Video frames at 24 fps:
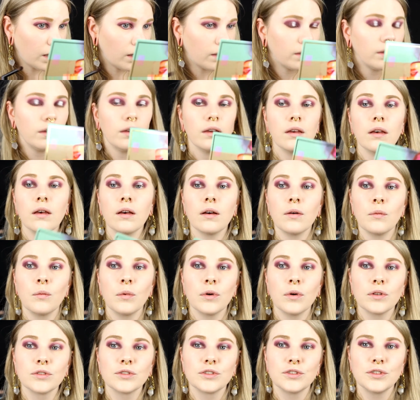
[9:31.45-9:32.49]
I
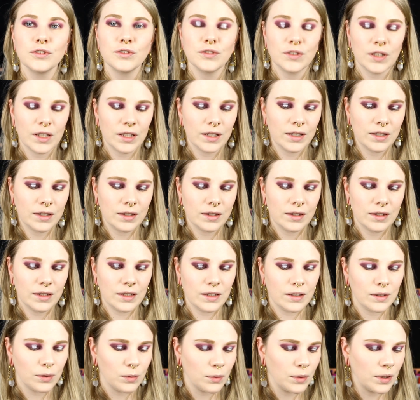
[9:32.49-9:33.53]
want to take
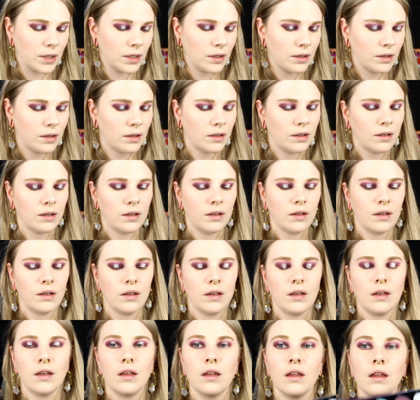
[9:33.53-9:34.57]
this one
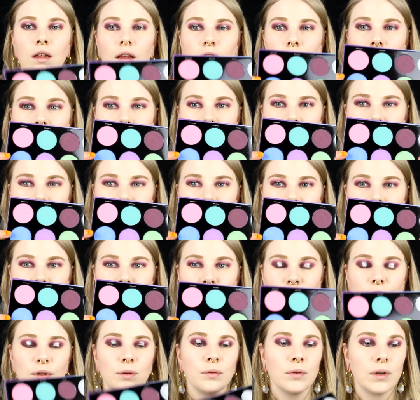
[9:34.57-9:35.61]
this
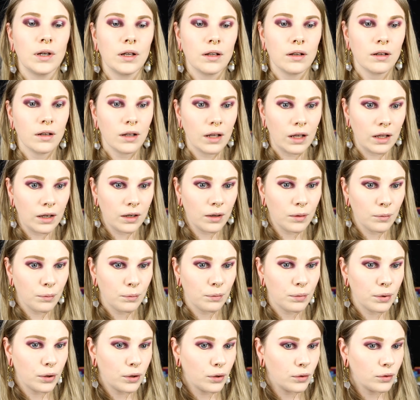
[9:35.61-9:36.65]
blue one and
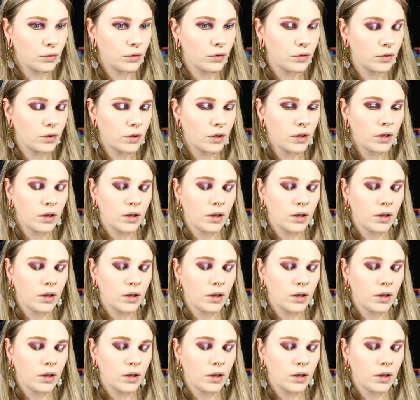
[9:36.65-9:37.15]
put